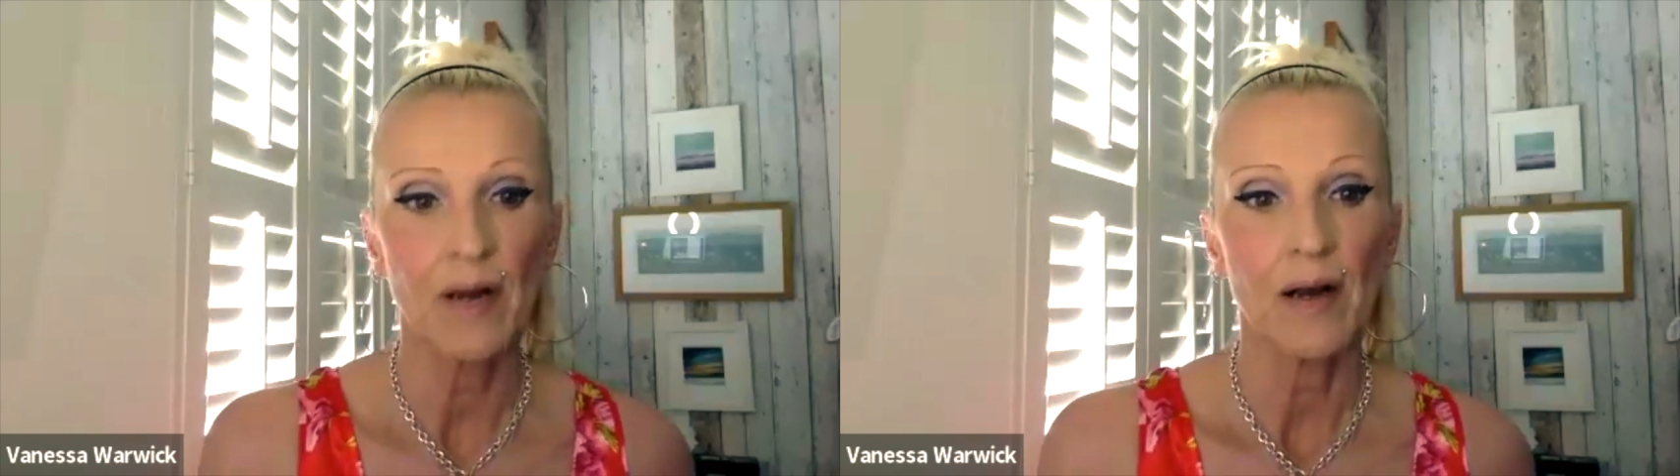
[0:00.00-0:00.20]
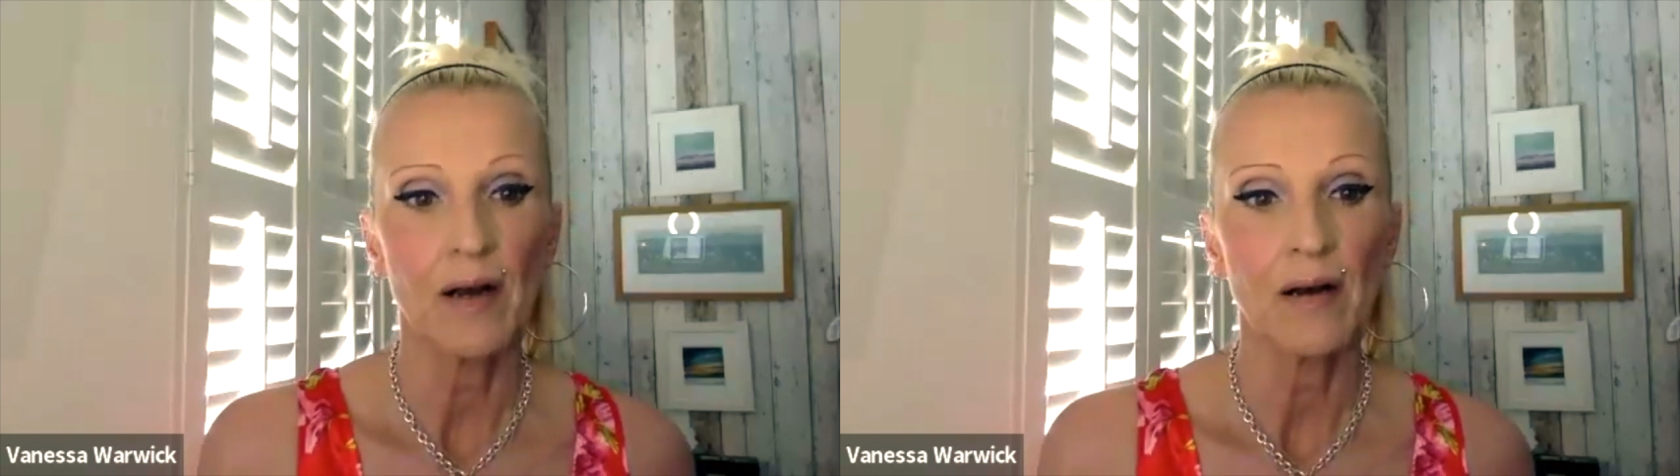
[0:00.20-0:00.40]

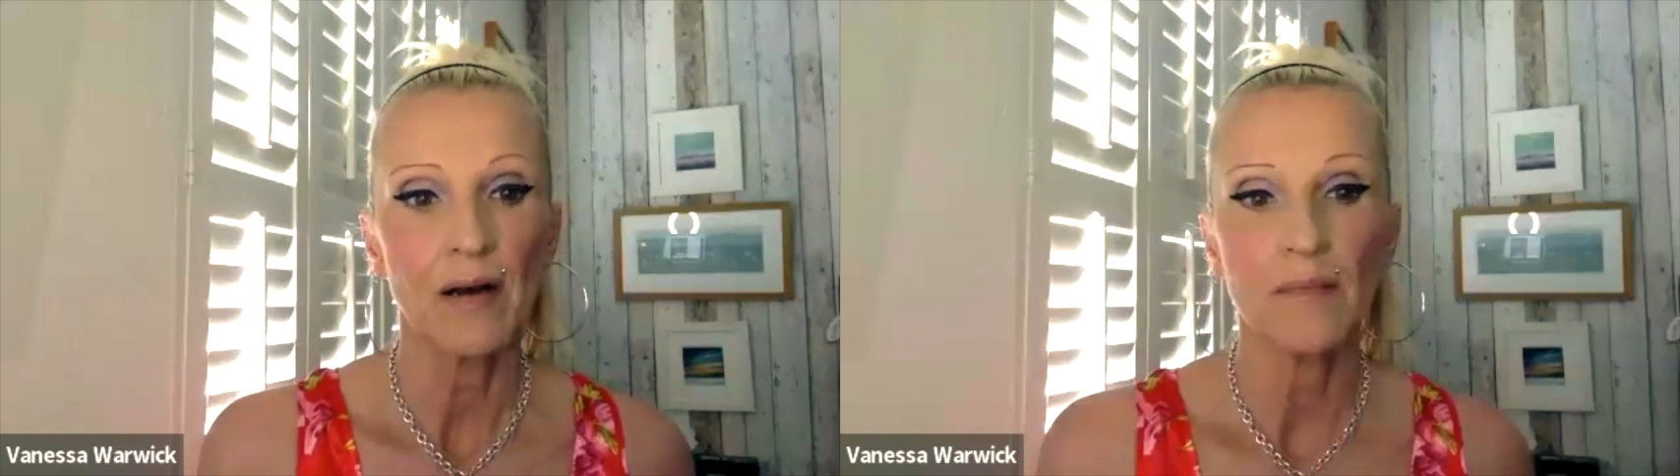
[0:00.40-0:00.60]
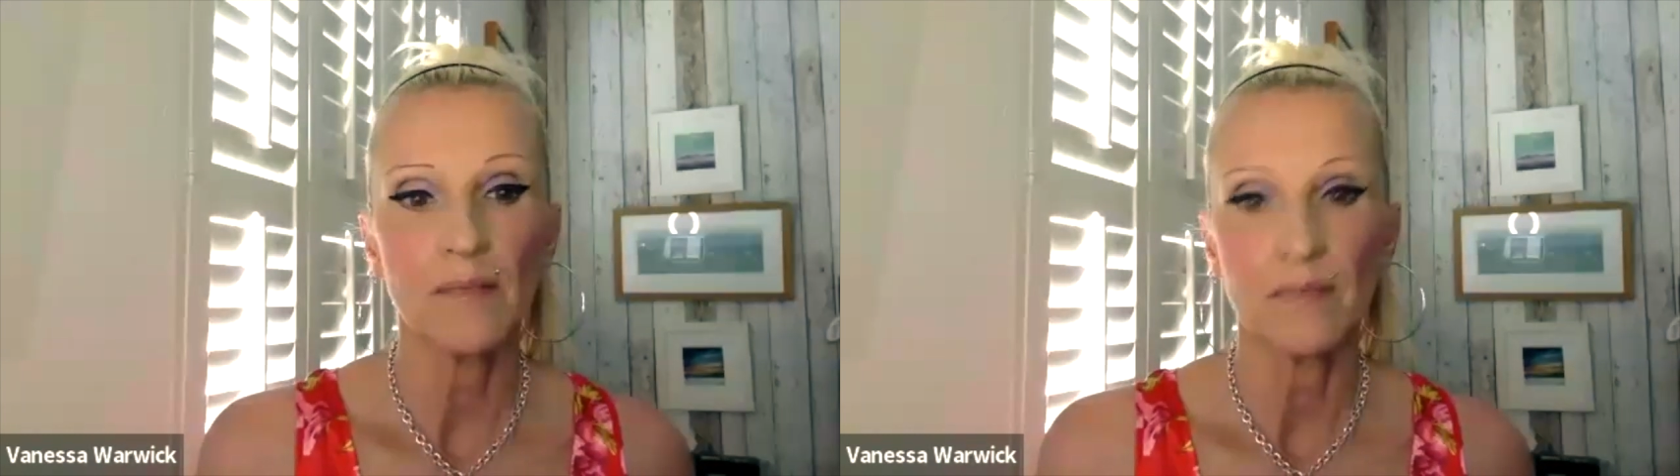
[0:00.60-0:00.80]

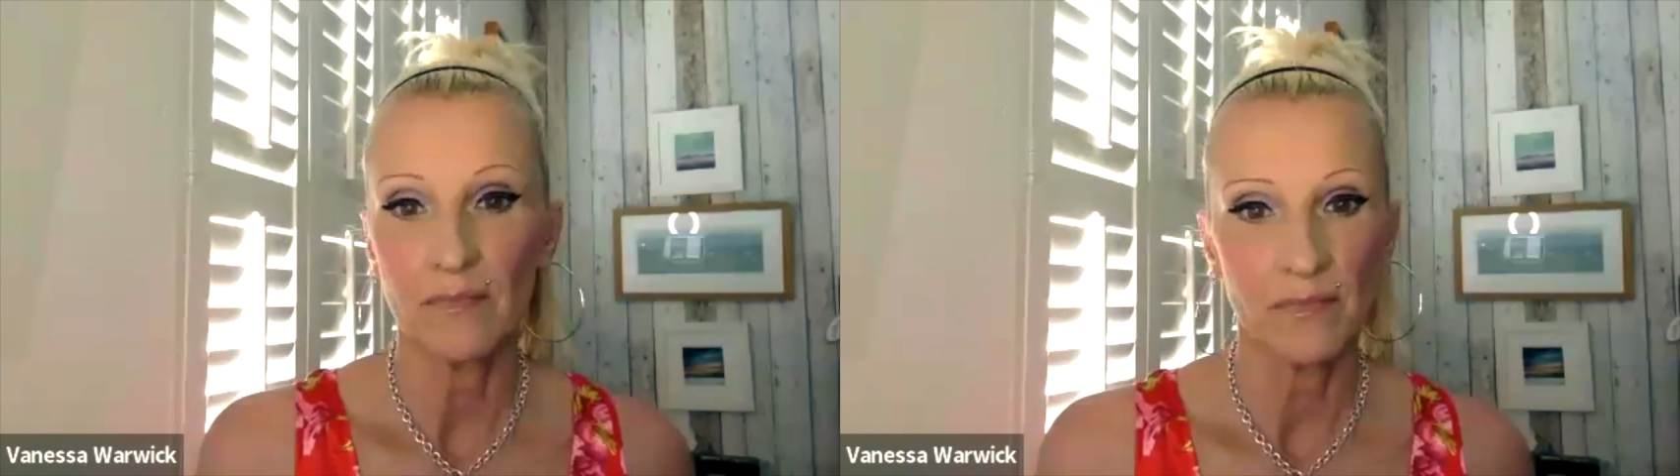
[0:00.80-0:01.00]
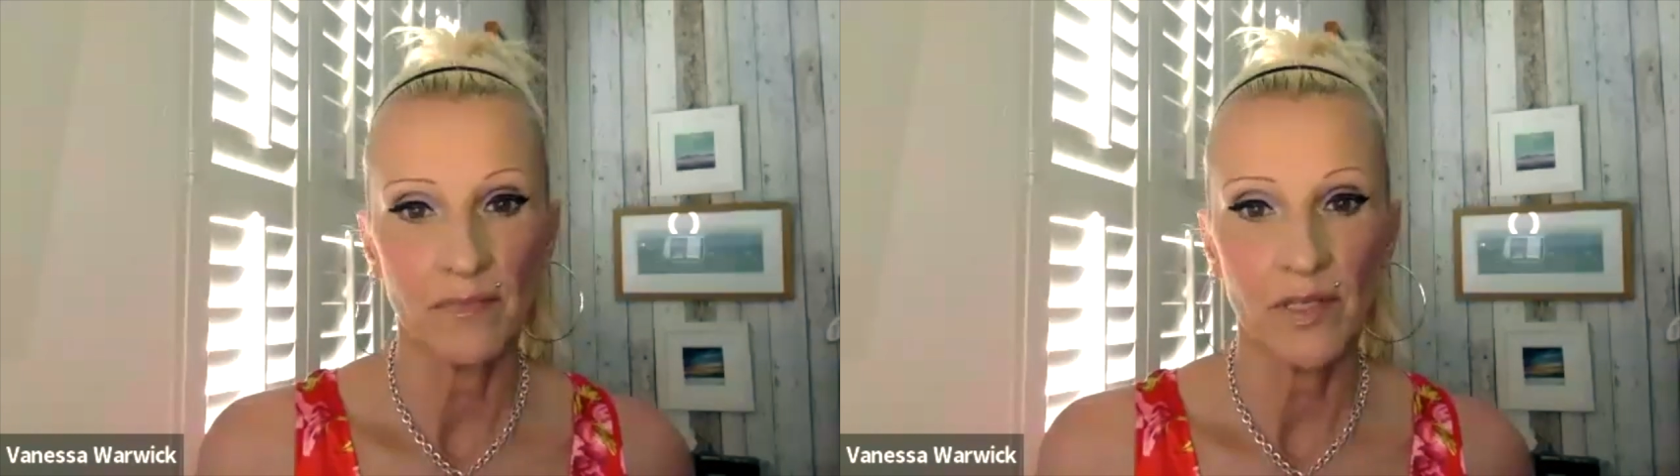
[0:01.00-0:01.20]

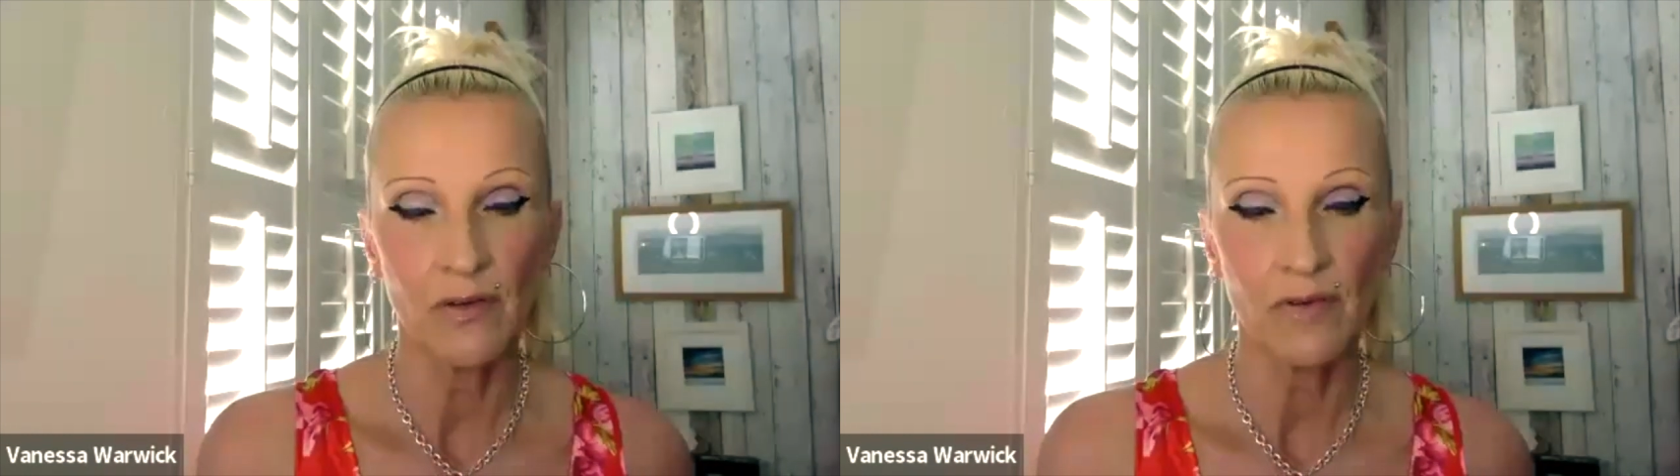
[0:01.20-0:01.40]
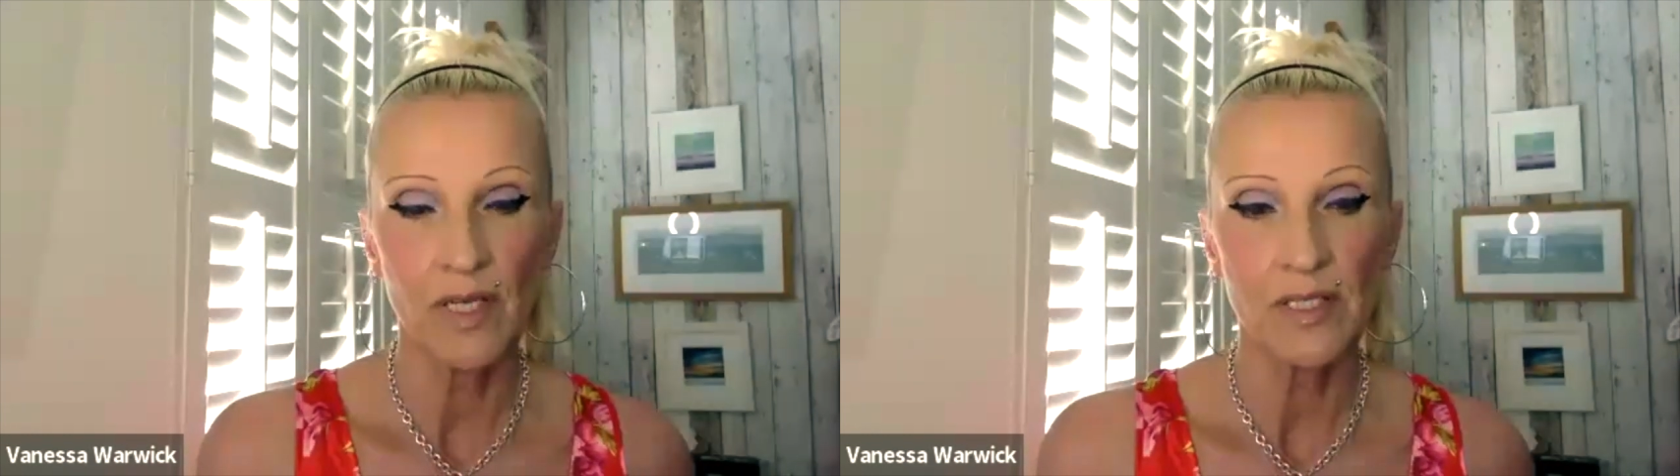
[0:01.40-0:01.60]

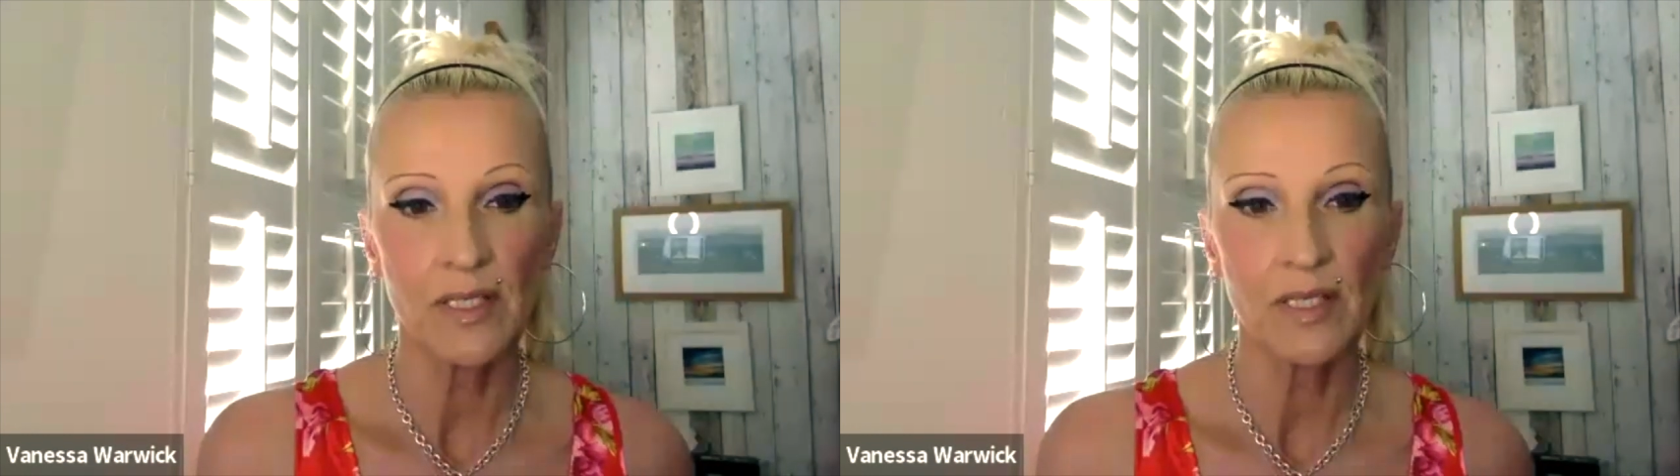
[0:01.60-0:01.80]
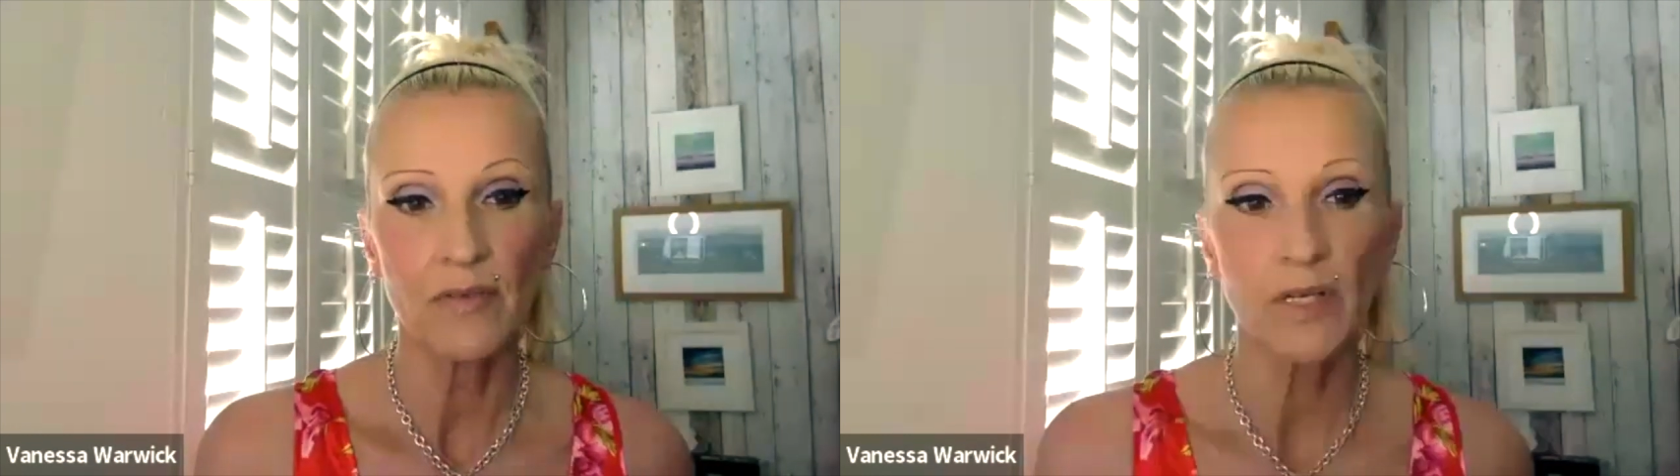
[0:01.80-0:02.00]
very
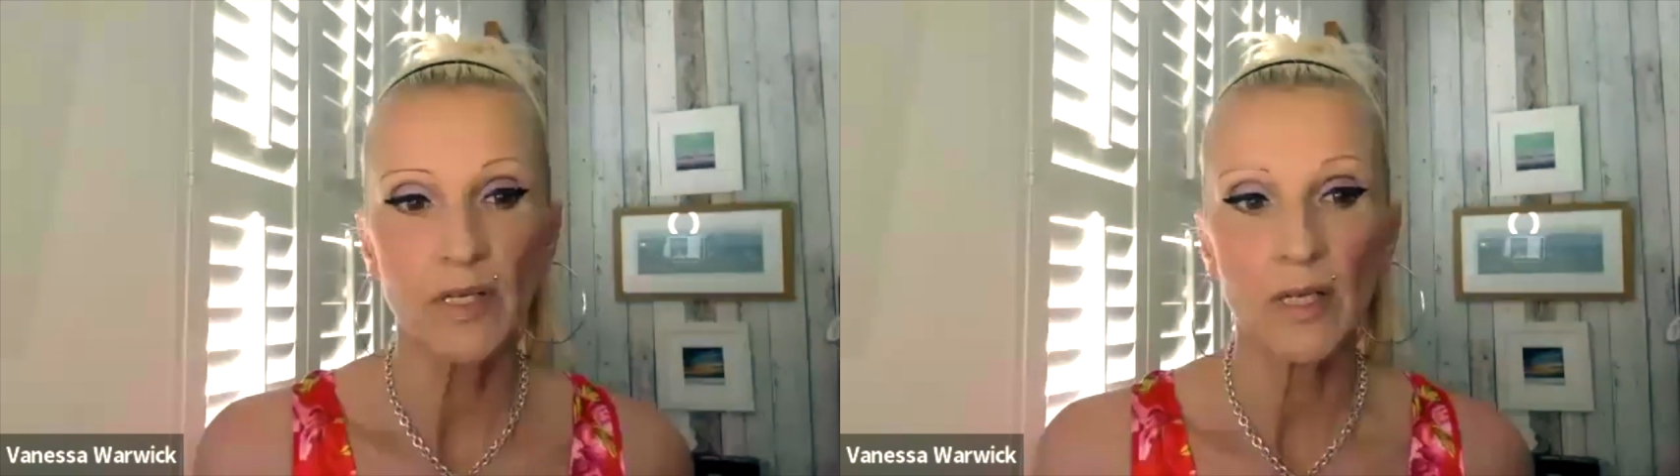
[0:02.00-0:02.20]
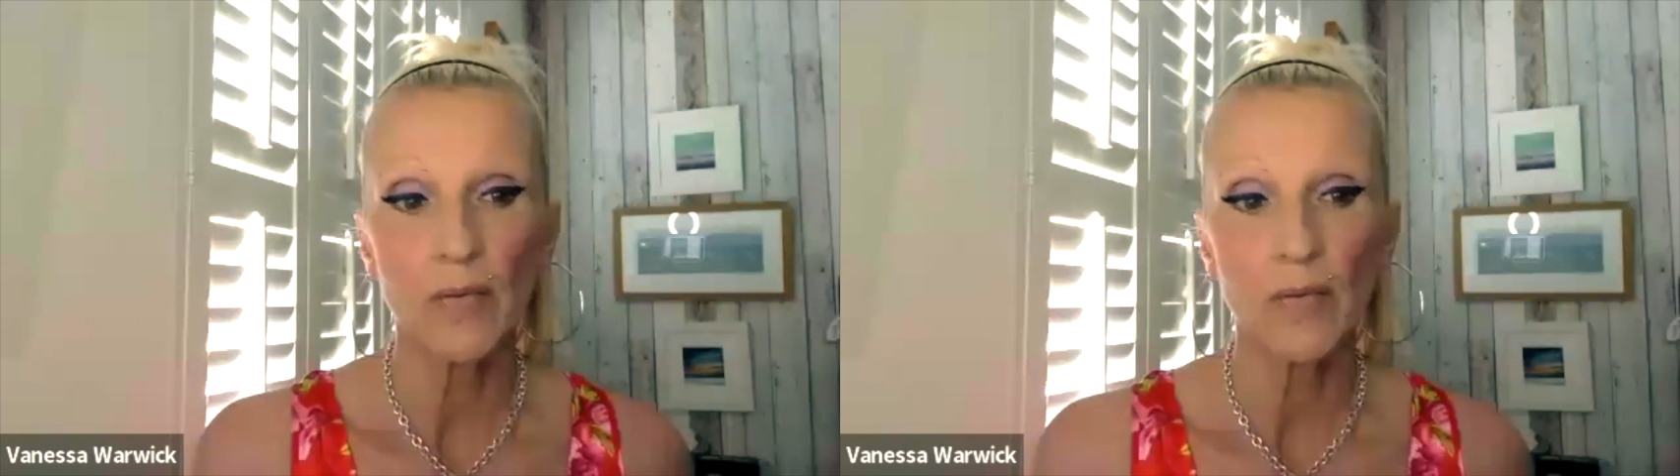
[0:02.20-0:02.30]
significantly.